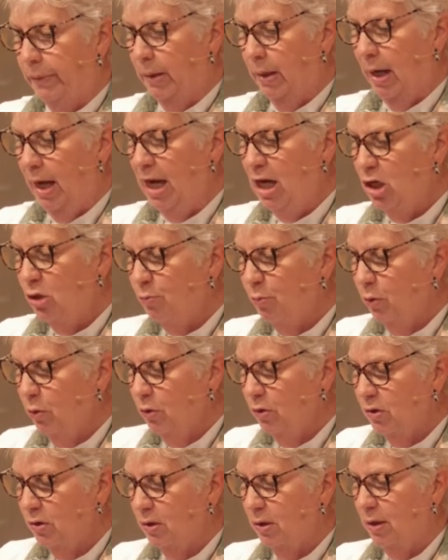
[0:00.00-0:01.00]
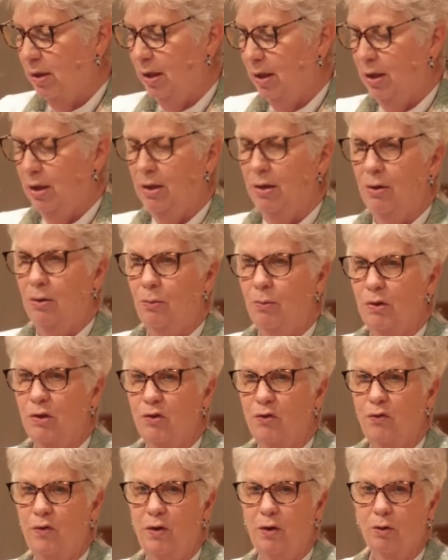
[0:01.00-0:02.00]
Each person was
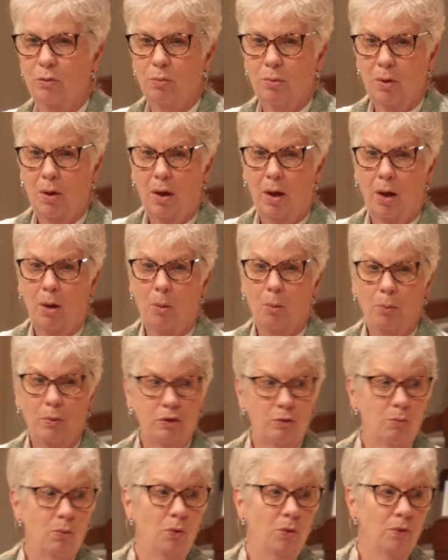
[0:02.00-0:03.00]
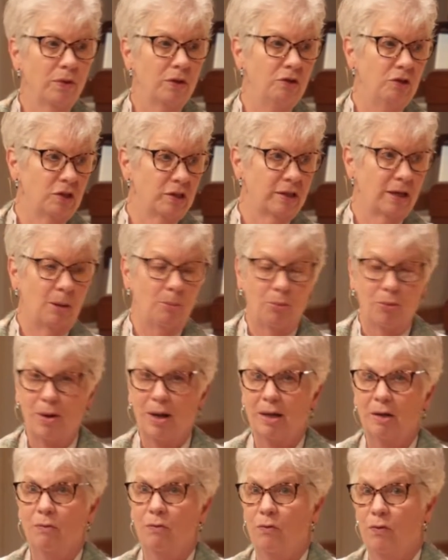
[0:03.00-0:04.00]
filled with more than just that bread
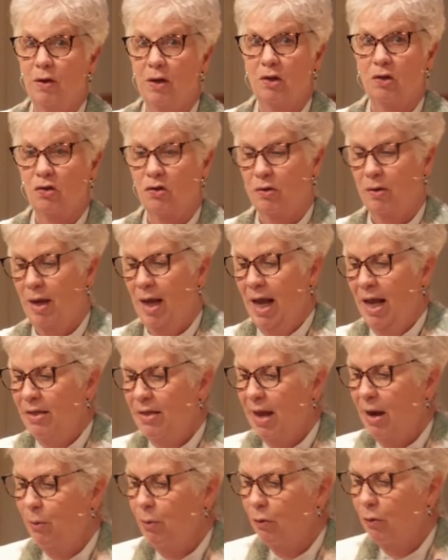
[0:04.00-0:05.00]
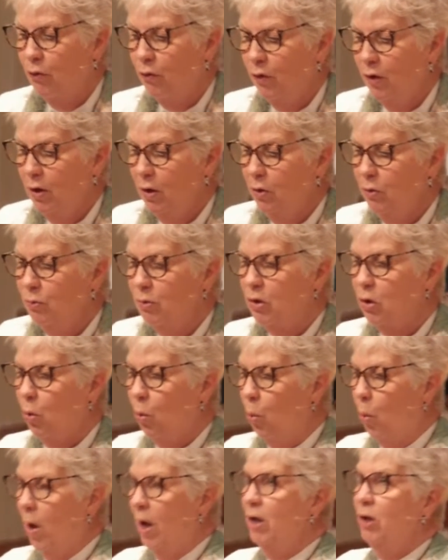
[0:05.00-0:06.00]
and fish. They were filled with the
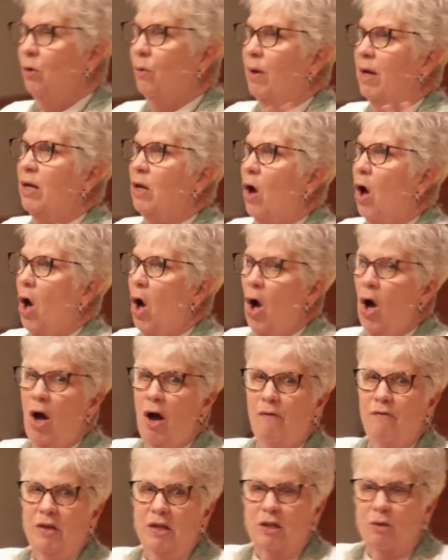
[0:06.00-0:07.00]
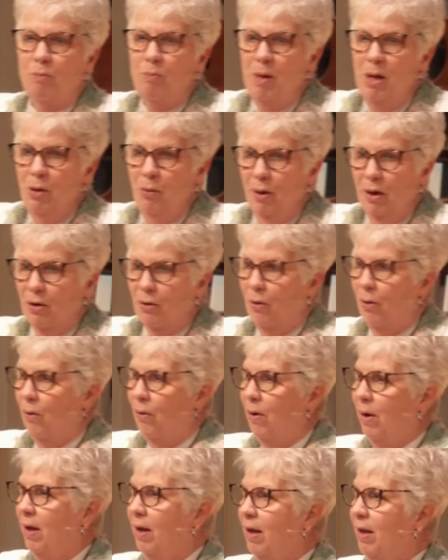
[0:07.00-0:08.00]
wonder and awe of this miracle
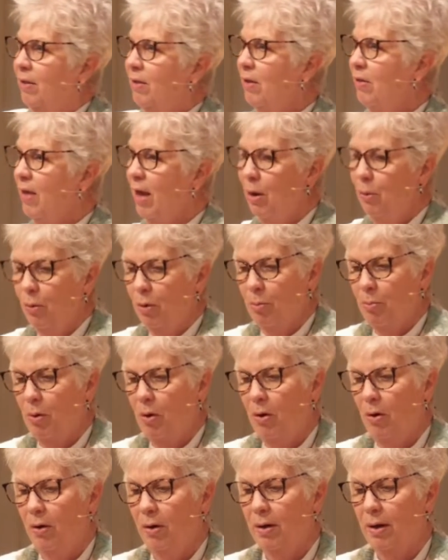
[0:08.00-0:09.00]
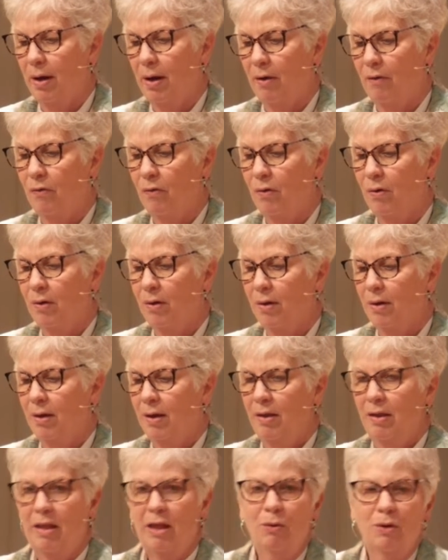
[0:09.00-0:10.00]
that they were a part of,
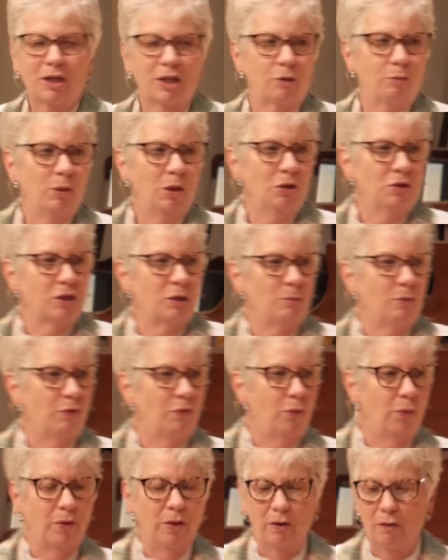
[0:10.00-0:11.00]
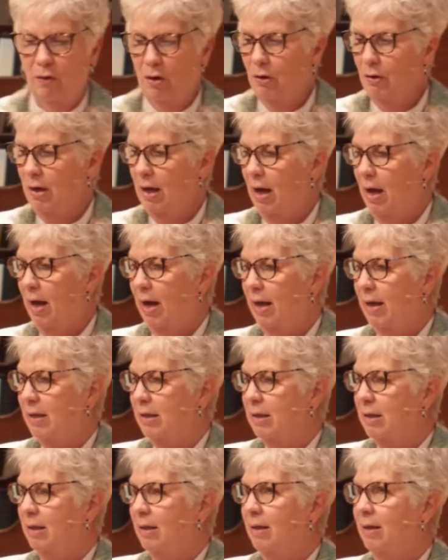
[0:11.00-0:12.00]
that they were experiencing before their very eyes.